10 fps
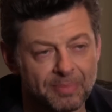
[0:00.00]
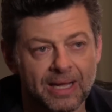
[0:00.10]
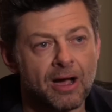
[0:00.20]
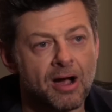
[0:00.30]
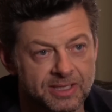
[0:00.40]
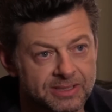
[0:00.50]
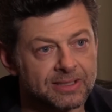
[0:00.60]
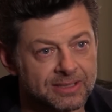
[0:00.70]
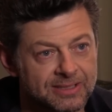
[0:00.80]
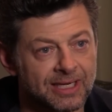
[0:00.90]
a big
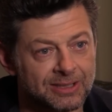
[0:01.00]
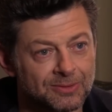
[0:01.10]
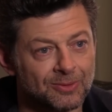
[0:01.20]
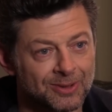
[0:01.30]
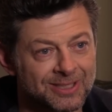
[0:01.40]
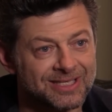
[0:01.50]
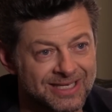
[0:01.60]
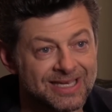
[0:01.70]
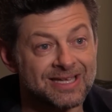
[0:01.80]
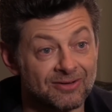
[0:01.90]
ask to say to an audience,
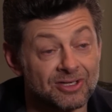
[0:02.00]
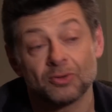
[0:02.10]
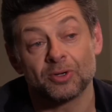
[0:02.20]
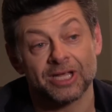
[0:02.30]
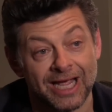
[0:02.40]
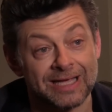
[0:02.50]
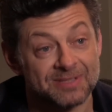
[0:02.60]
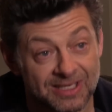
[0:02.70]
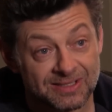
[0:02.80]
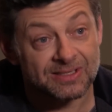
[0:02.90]
here are talking
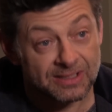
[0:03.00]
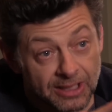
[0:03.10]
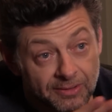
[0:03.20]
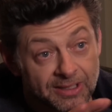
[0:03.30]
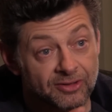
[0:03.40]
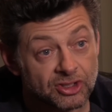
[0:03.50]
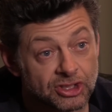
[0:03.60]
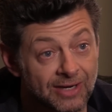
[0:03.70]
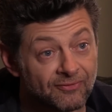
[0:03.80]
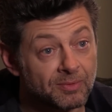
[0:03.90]
apes. It's, you know, another
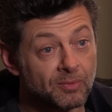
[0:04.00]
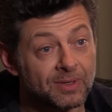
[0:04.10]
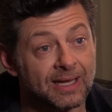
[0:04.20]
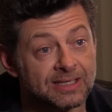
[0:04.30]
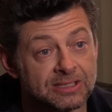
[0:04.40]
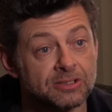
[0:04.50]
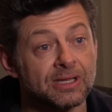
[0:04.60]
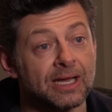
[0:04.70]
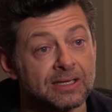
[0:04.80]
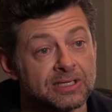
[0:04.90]
shift, but we mm-hmm. had to do
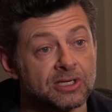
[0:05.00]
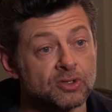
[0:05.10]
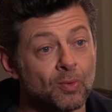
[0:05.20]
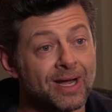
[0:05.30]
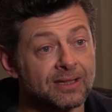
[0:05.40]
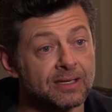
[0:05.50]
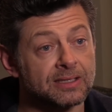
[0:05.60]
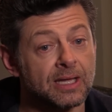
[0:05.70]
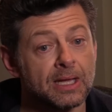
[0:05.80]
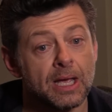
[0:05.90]
that in such a way that
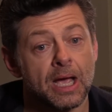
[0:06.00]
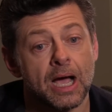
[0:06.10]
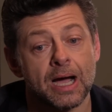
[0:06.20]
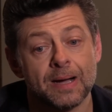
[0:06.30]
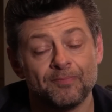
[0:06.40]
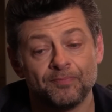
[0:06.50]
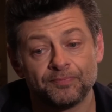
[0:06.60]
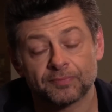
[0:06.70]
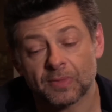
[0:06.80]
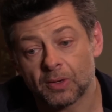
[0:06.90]
um,
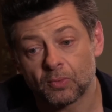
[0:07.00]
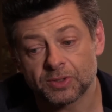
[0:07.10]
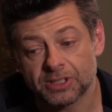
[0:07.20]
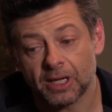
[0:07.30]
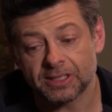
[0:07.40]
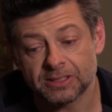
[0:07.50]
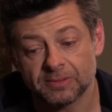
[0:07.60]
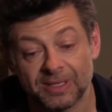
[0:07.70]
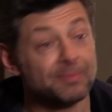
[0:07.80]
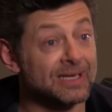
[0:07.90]
was going to
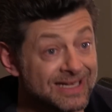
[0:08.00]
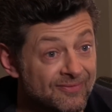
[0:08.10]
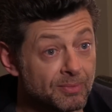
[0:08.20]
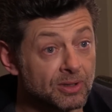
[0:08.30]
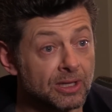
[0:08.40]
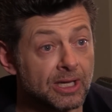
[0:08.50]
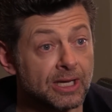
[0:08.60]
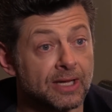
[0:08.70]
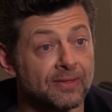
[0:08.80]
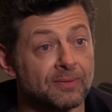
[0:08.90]
be believable,
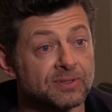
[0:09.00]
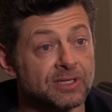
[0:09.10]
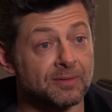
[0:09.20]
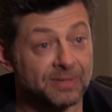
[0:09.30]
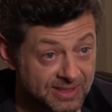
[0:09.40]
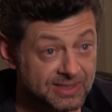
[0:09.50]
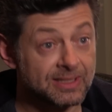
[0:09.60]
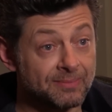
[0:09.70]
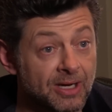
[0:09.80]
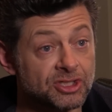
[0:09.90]
that was going to be s
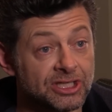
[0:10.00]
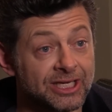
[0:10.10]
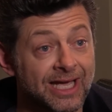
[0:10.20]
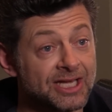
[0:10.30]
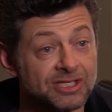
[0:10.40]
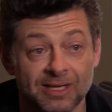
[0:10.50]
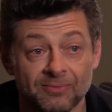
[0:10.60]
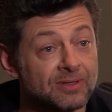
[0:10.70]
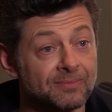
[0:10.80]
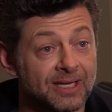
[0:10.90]
emotionally engaging, that
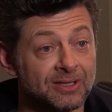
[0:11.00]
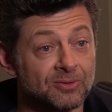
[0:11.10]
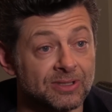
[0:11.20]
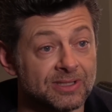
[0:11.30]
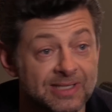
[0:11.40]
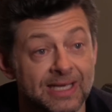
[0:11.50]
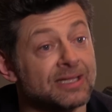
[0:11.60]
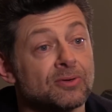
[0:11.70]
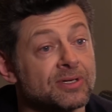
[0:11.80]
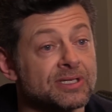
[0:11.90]
wouldn't make the audience take
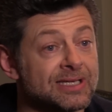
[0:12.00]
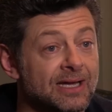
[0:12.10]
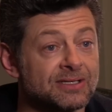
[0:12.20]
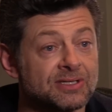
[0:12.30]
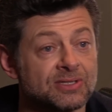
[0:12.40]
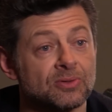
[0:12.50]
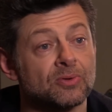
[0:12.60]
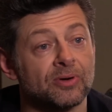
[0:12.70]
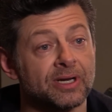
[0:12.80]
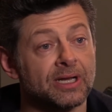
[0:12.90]
the audience out of the
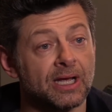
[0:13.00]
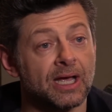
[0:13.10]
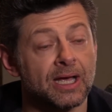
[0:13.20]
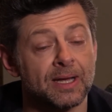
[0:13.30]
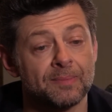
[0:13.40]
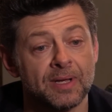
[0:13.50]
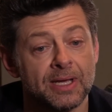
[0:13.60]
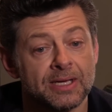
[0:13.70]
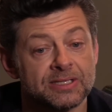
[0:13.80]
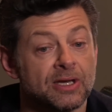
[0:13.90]
story. Um,
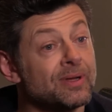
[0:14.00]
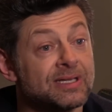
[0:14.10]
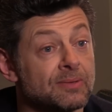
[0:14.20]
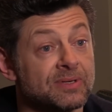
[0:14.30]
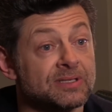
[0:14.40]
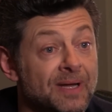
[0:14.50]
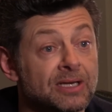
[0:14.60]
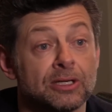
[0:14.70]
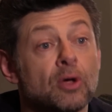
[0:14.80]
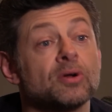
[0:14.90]
so we did, we
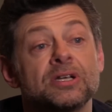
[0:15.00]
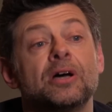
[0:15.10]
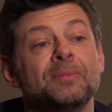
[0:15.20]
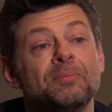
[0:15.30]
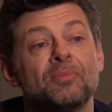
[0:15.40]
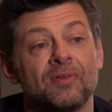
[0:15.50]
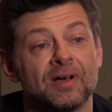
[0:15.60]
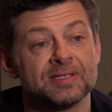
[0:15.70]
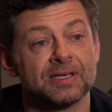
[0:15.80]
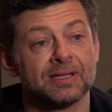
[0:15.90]
spent a long time
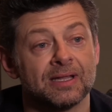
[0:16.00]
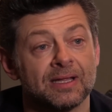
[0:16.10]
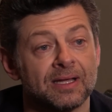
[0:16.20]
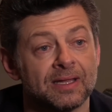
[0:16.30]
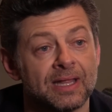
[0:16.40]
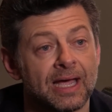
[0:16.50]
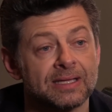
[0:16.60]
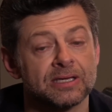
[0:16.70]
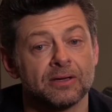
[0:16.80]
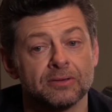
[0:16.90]
improvising uh,
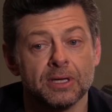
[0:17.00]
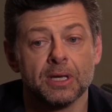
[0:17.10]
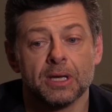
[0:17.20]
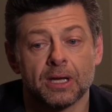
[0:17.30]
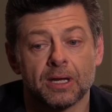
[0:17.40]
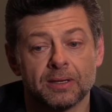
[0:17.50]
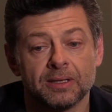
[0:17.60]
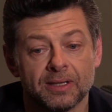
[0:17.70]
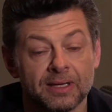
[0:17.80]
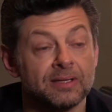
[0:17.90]
that. So uh,
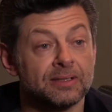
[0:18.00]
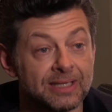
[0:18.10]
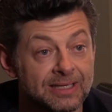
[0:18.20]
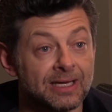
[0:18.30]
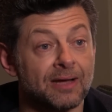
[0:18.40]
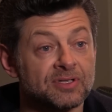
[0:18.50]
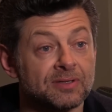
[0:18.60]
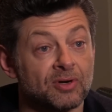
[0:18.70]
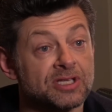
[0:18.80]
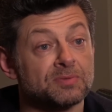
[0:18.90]
in, the, in leading up
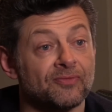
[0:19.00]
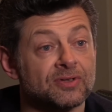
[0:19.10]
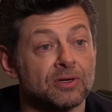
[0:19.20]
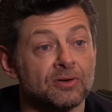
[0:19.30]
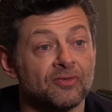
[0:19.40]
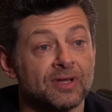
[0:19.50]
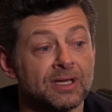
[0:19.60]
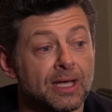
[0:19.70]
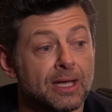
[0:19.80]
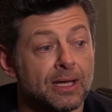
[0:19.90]
to principal
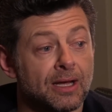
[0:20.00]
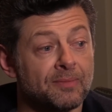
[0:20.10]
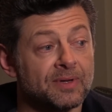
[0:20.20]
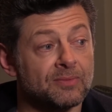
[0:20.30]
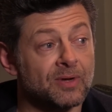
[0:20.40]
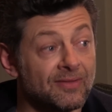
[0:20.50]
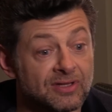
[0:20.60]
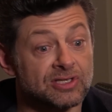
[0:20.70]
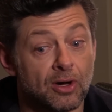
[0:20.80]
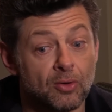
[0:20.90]
photography, I mean, we had
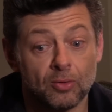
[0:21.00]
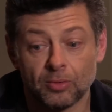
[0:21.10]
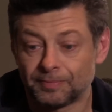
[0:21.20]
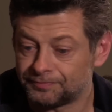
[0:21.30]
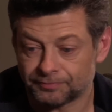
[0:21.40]
this whole